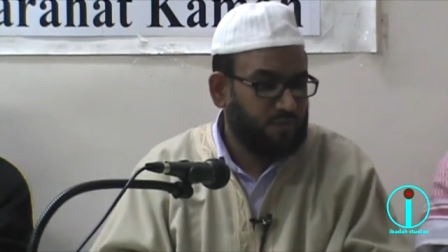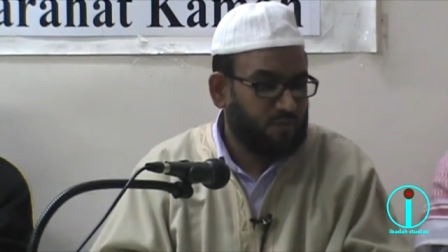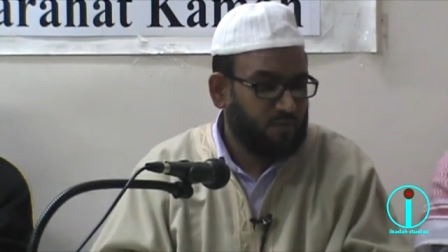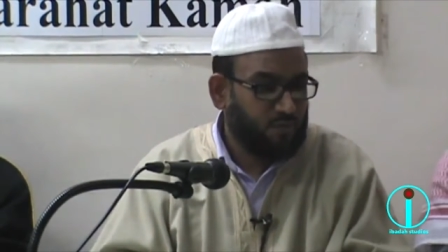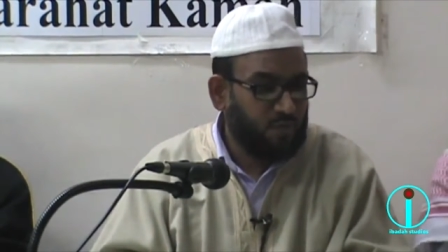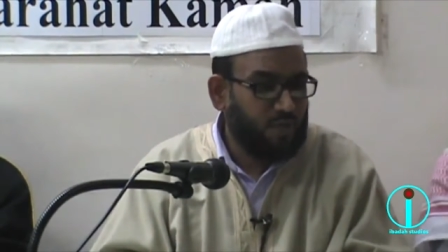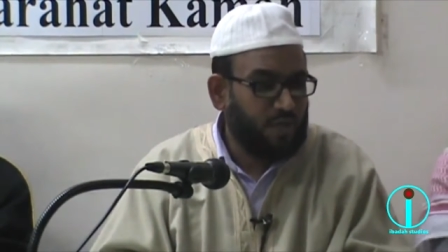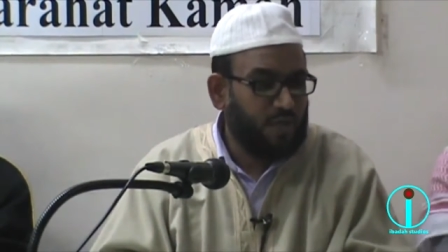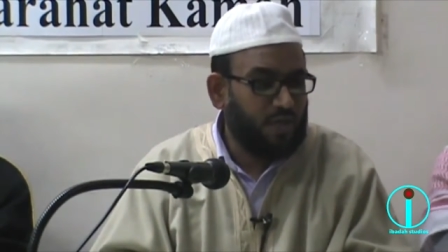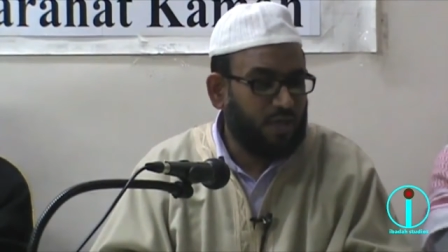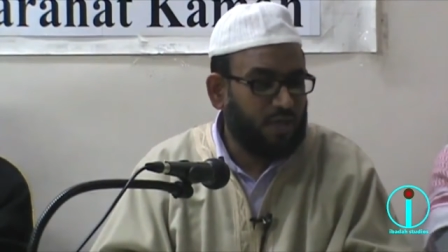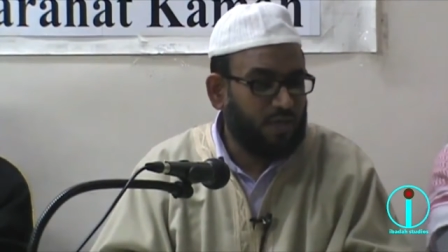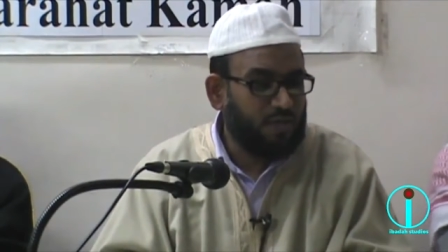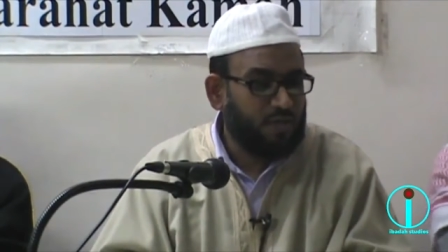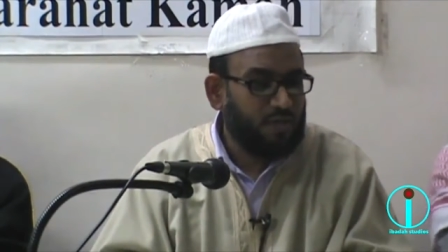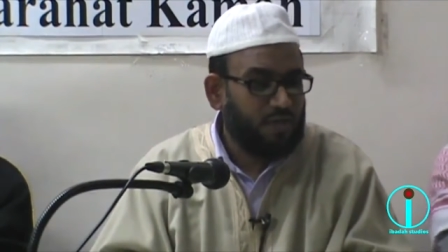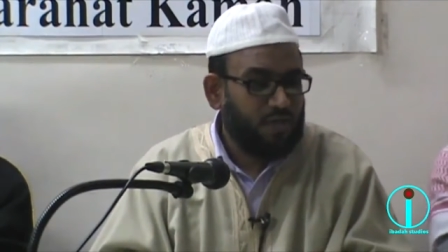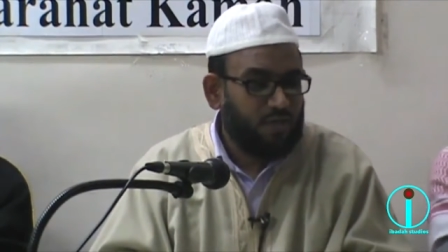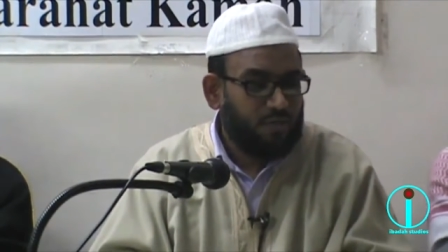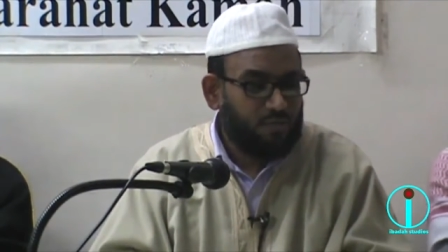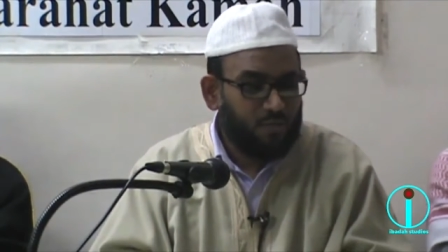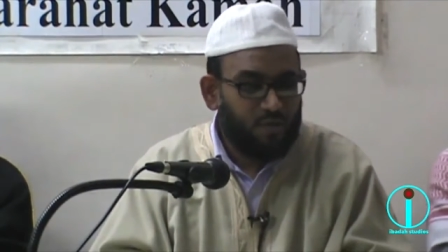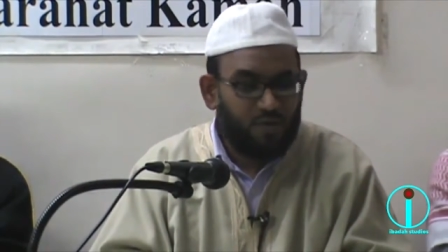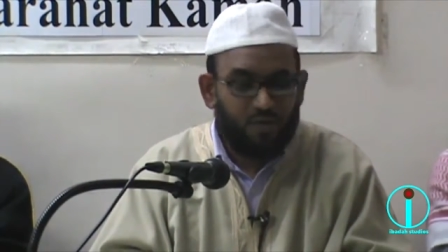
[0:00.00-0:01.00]
Why
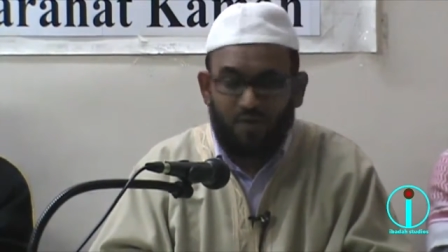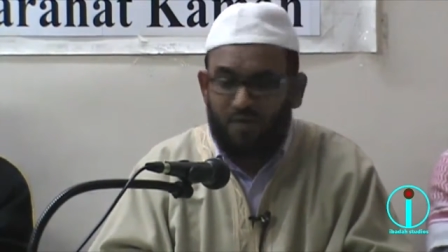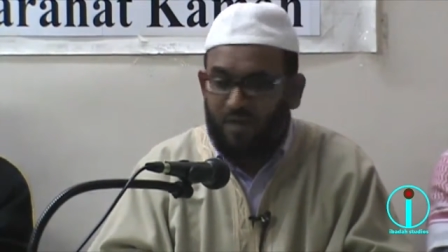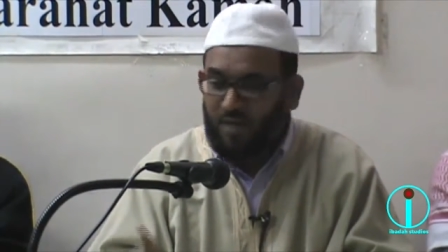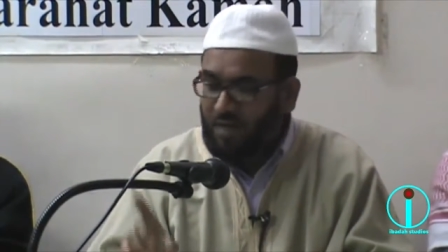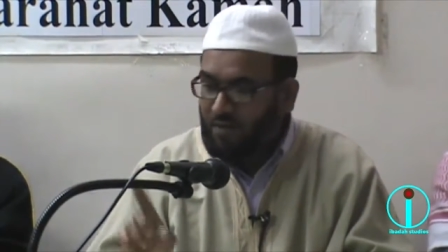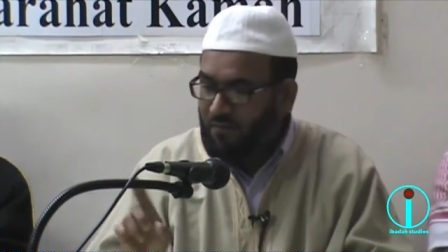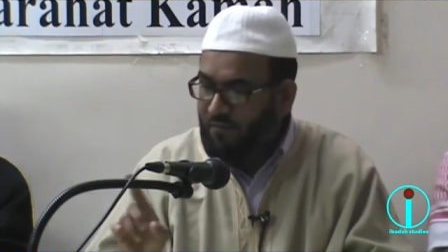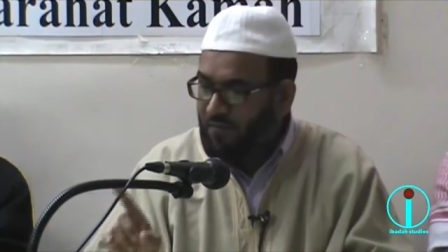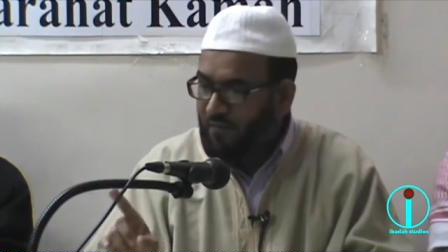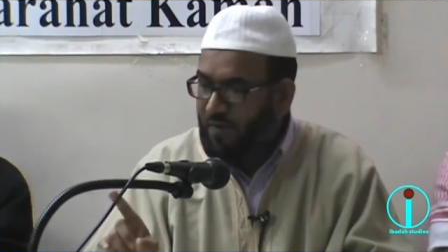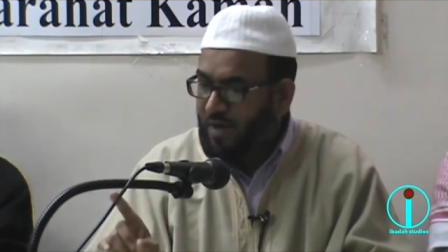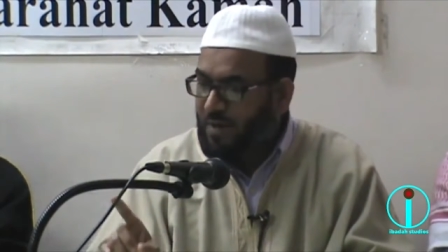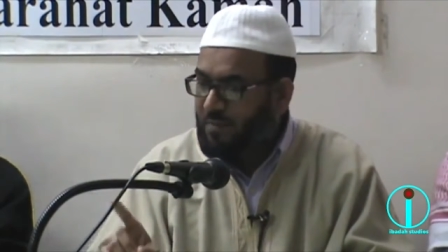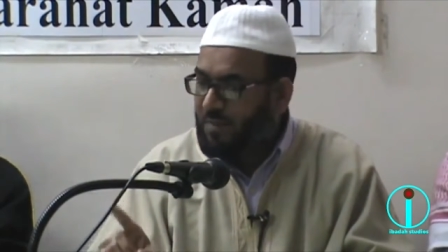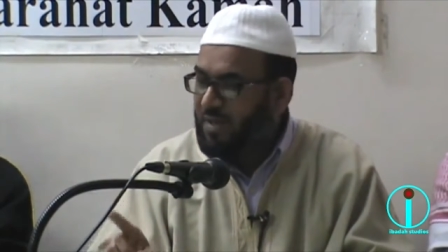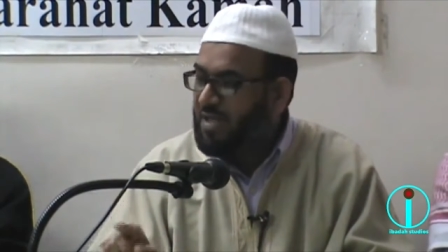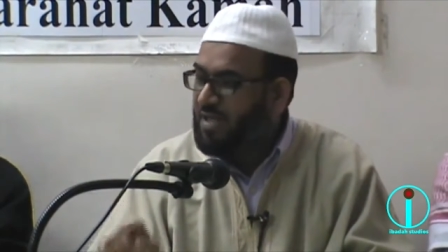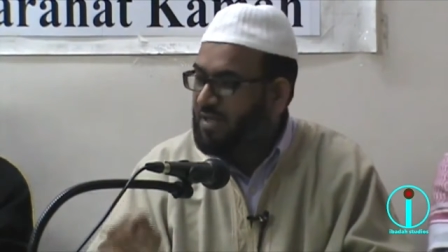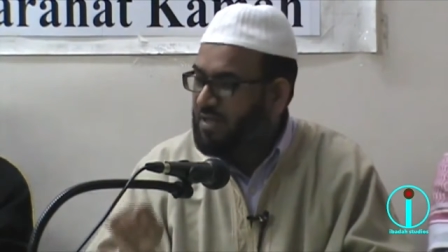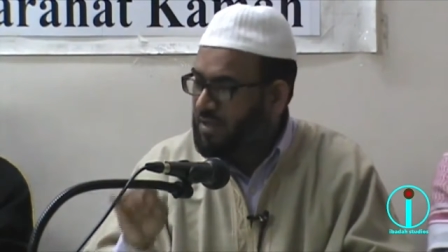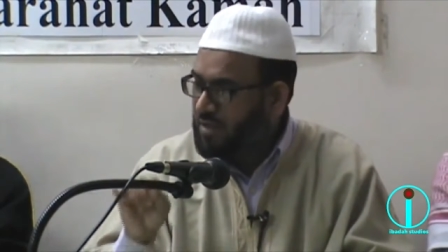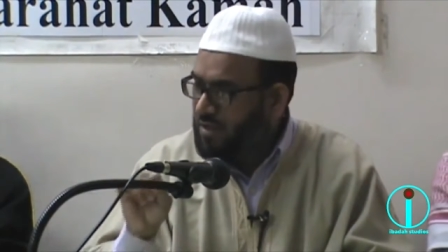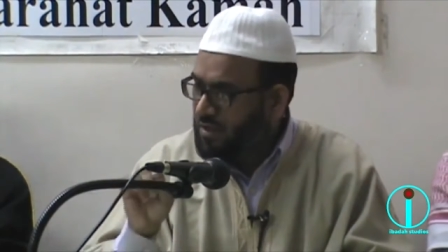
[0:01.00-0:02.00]
not? Because the
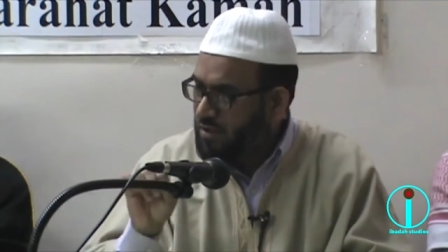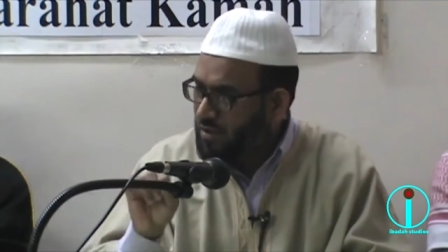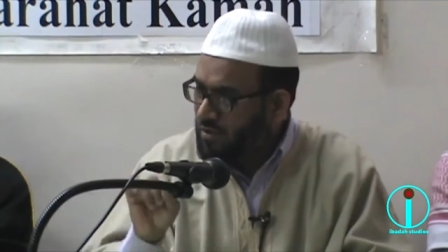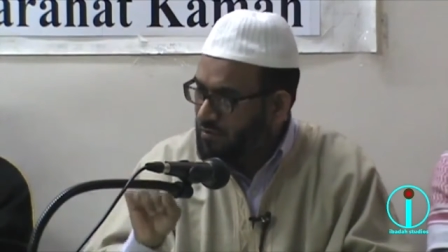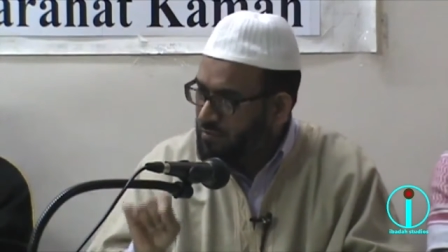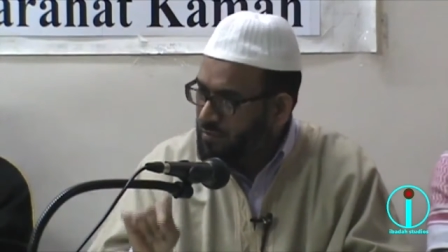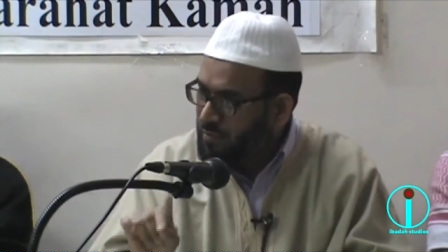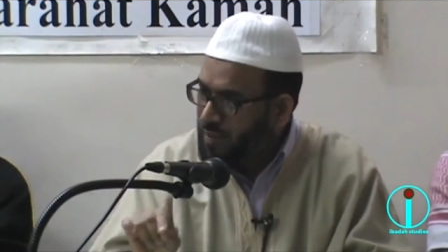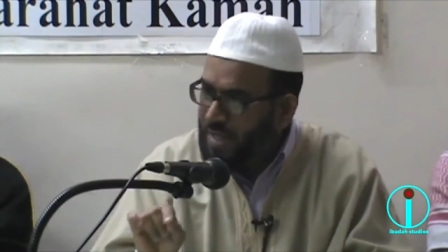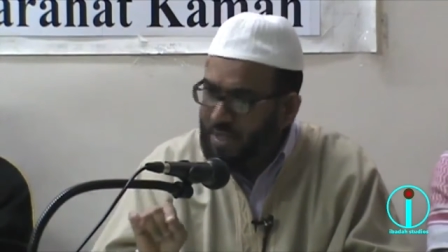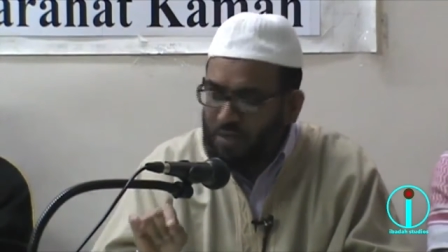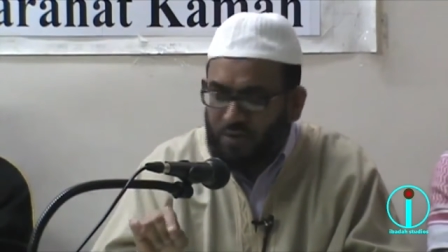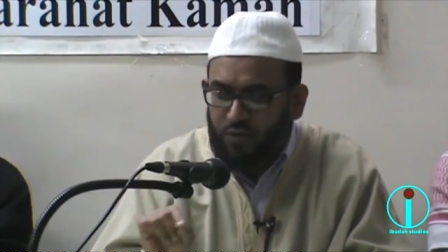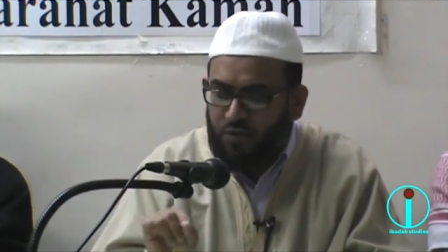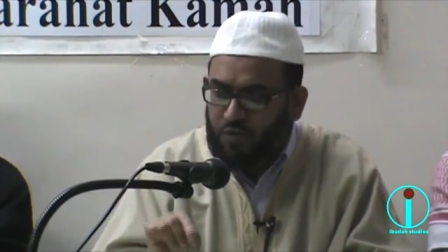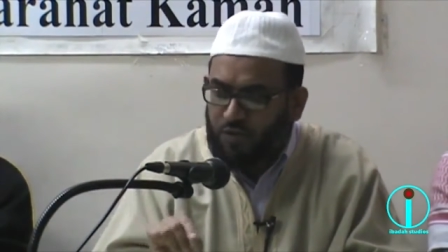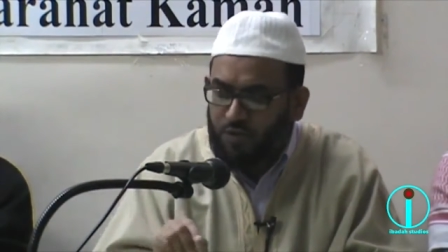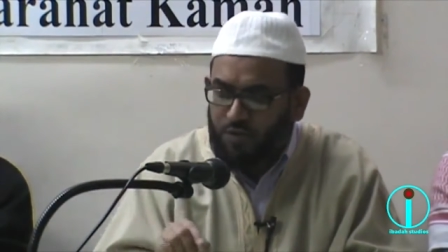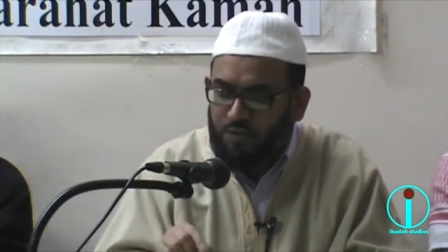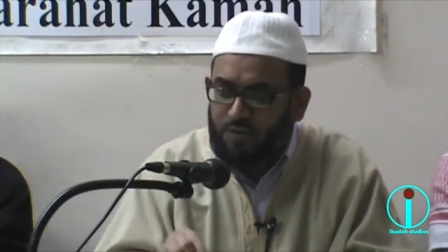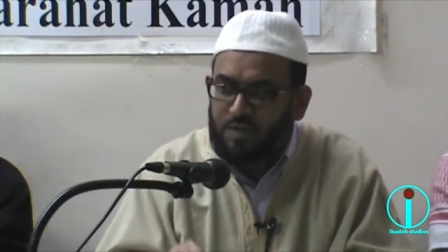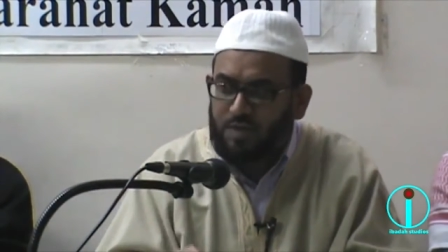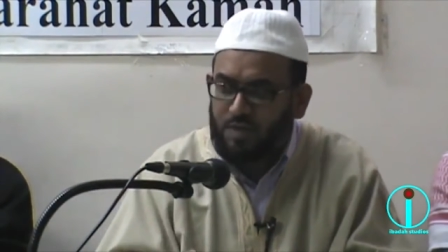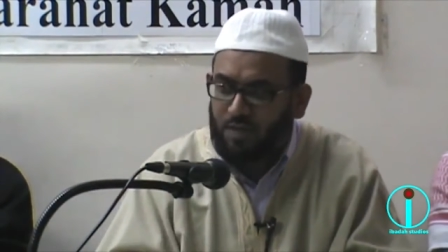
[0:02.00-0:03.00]
environment doesn't compel you to
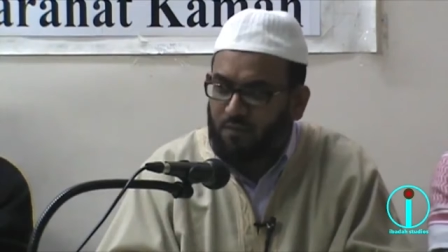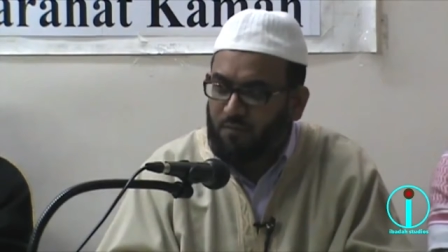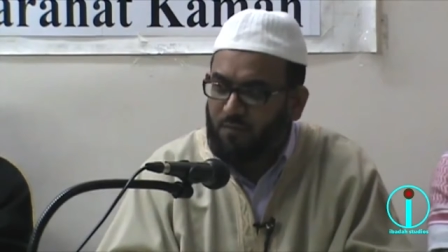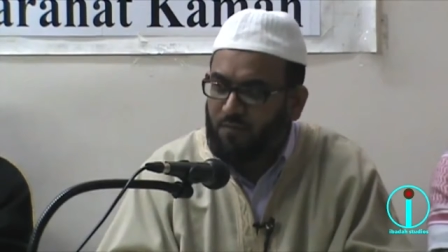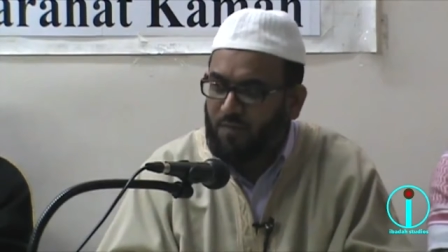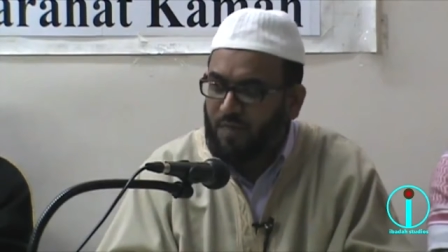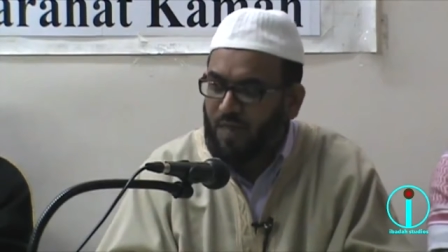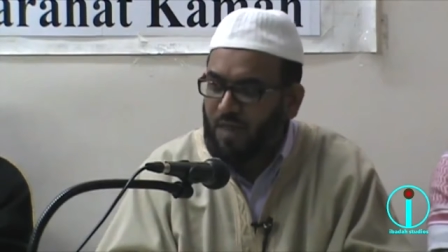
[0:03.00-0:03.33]
do so.